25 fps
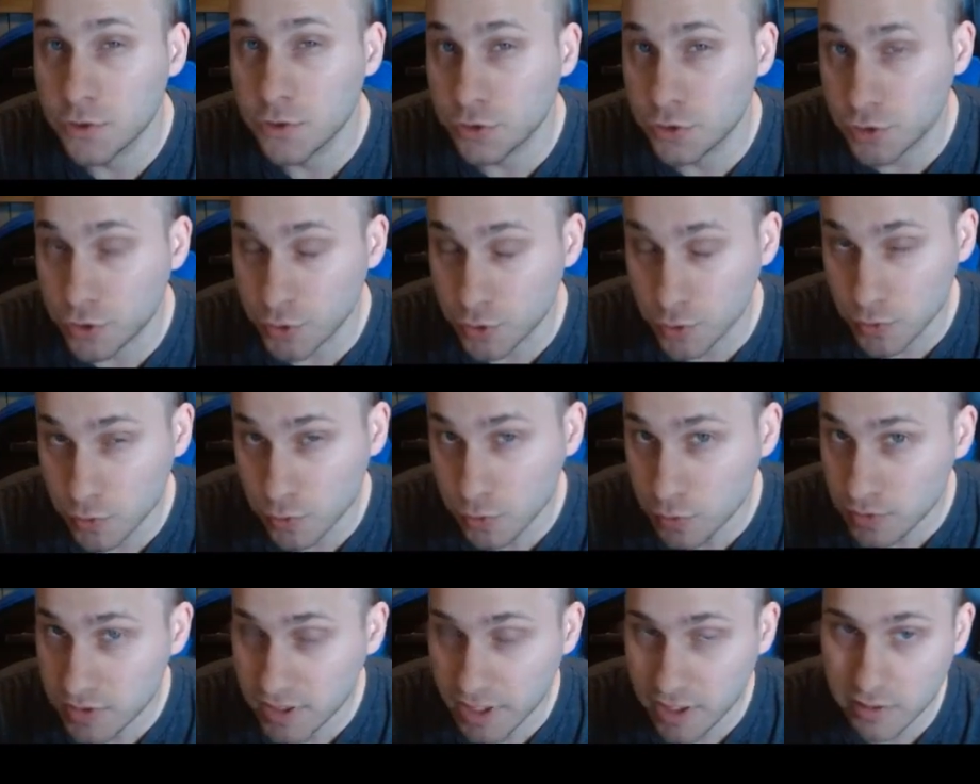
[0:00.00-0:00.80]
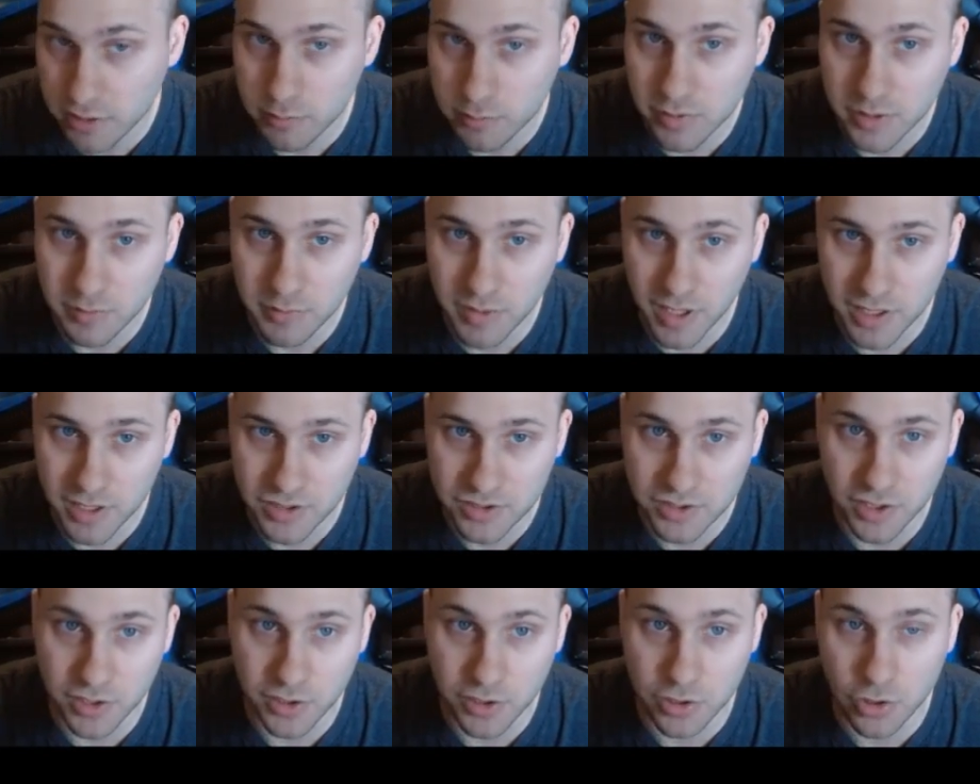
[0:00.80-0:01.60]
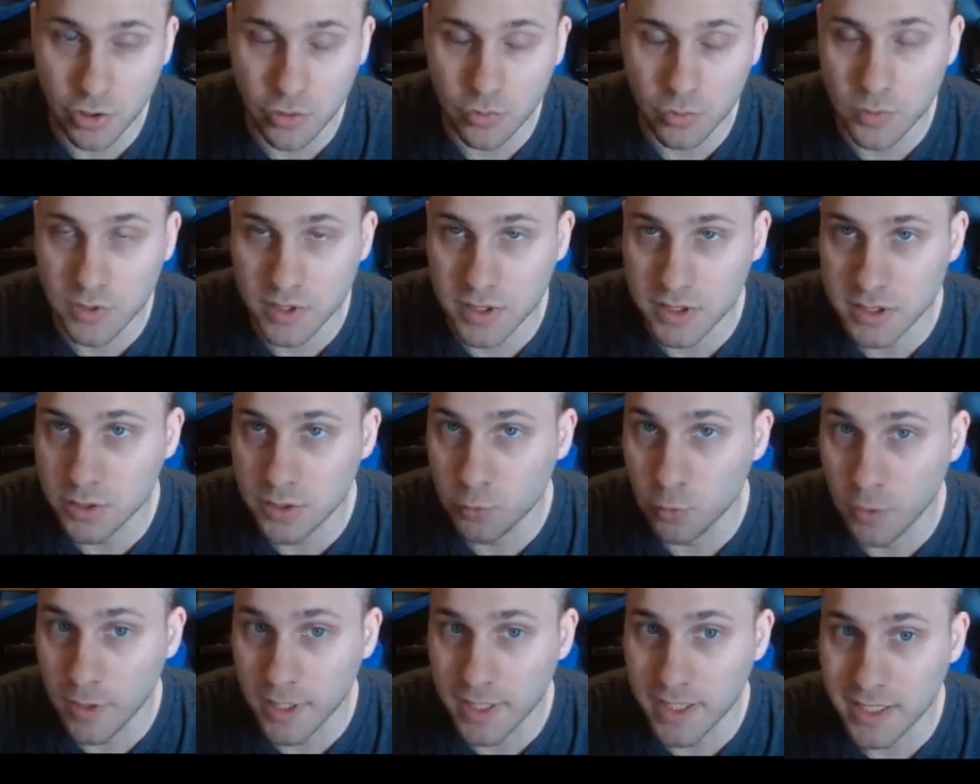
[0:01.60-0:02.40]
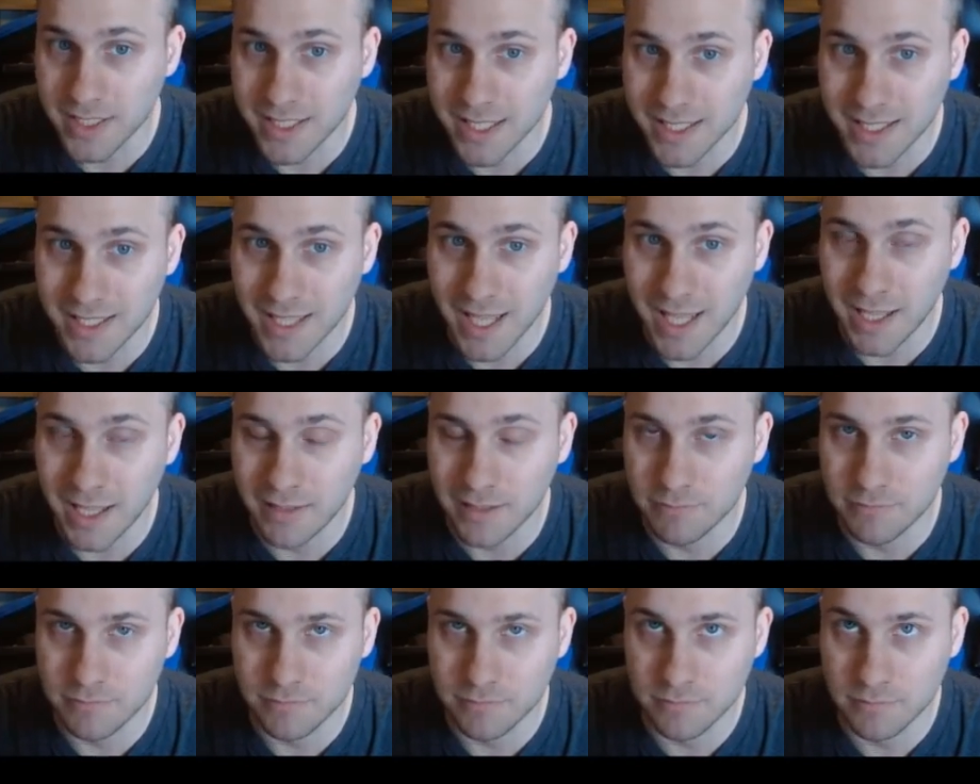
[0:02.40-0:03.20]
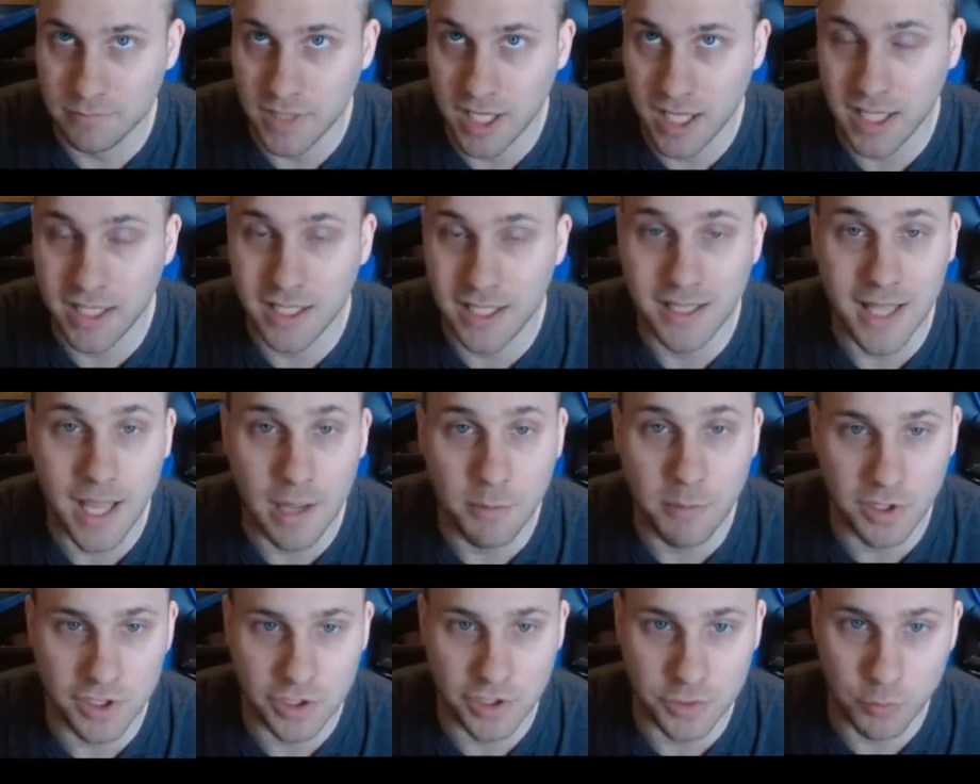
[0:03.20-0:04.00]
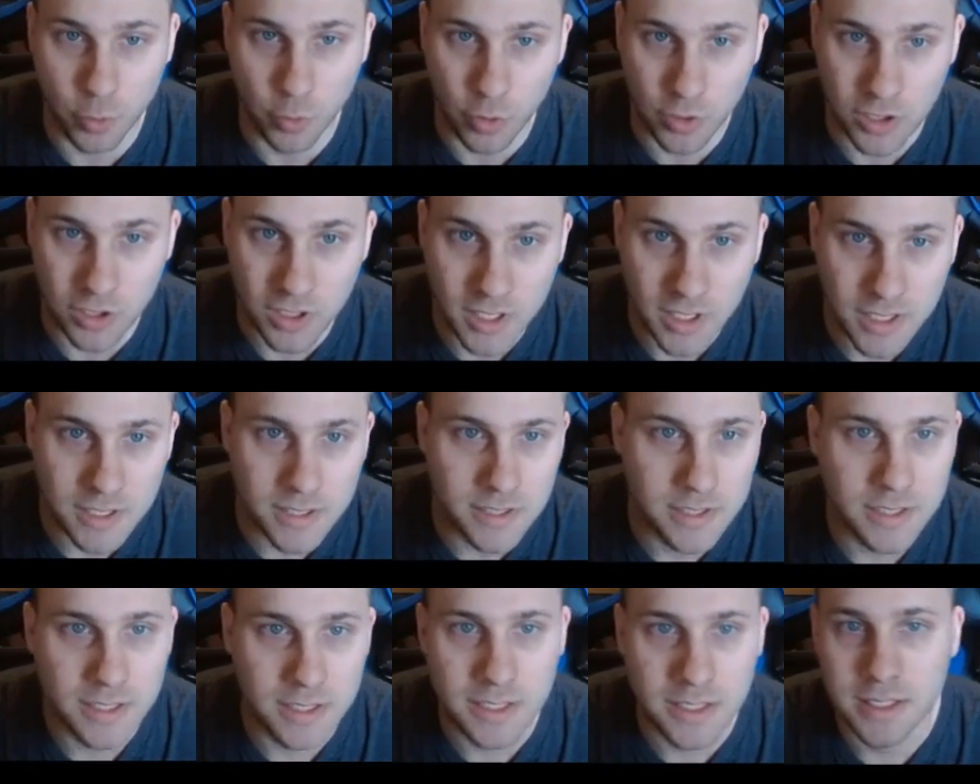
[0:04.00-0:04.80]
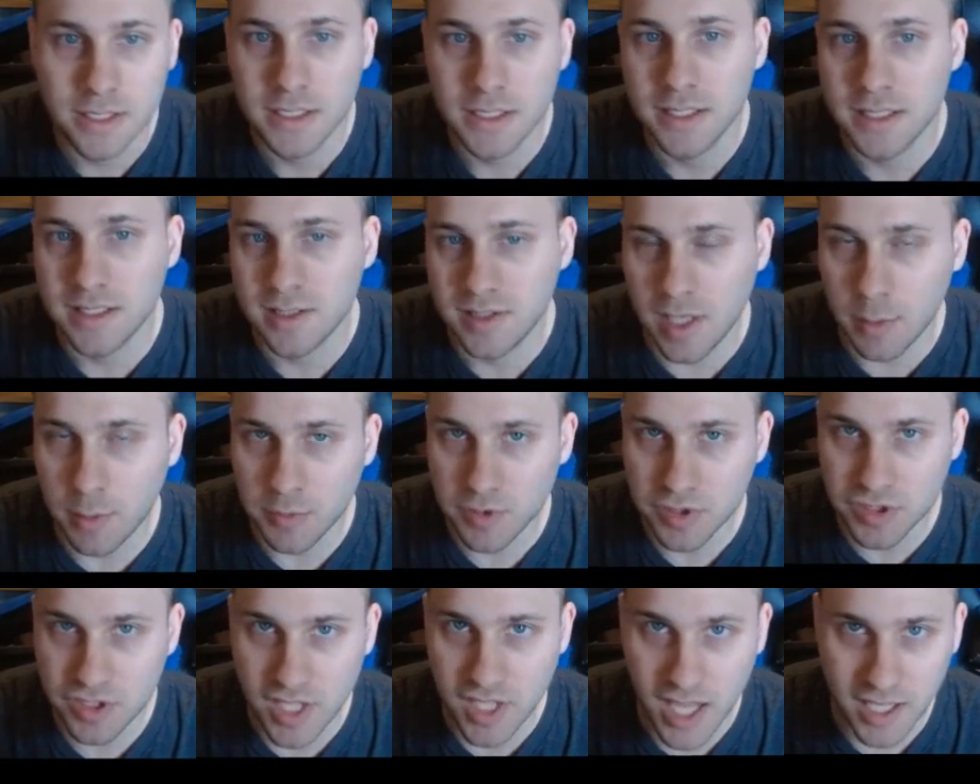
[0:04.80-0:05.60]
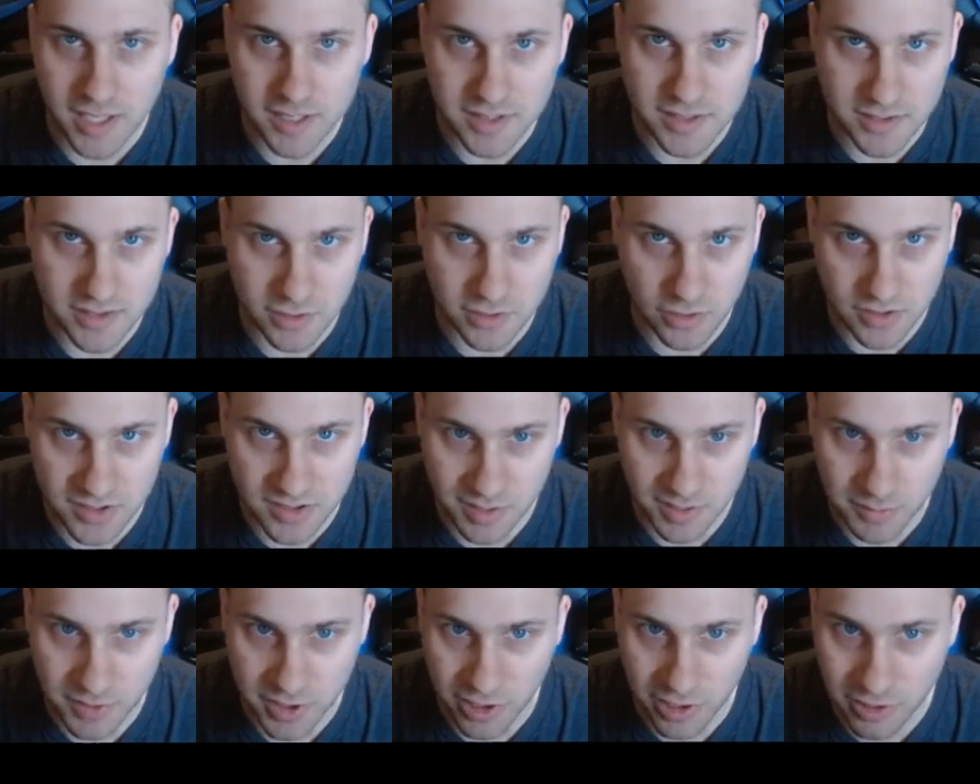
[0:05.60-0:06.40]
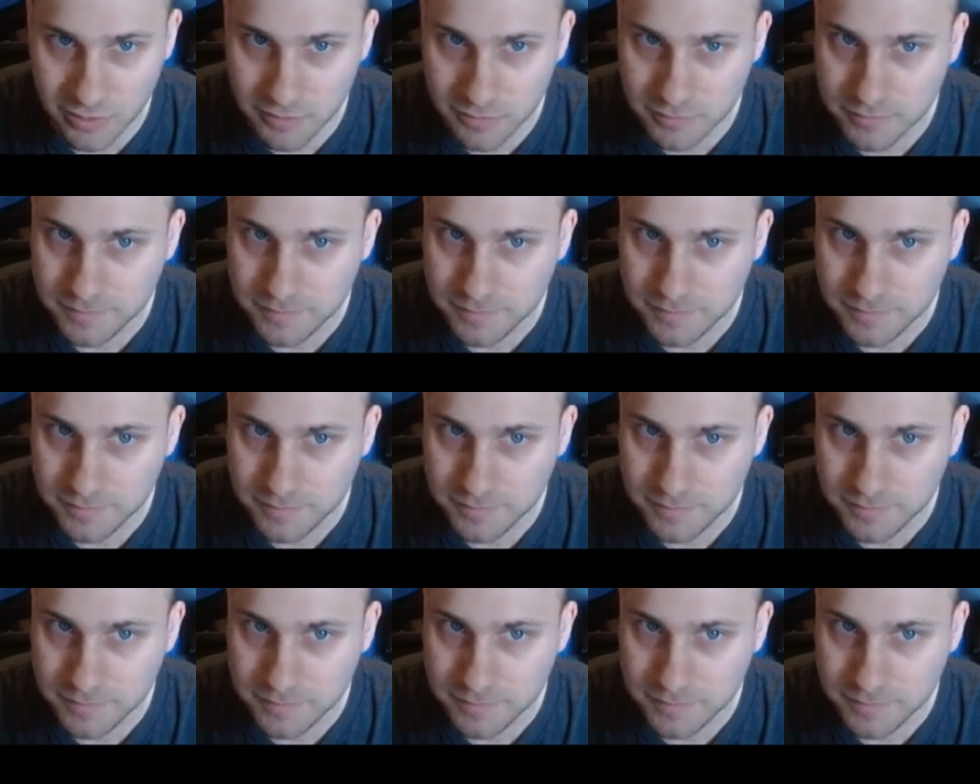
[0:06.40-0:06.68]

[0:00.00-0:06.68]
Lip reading: too terribly much, so you don't really want to get that hitting that much more. Damage die is still a scimitar.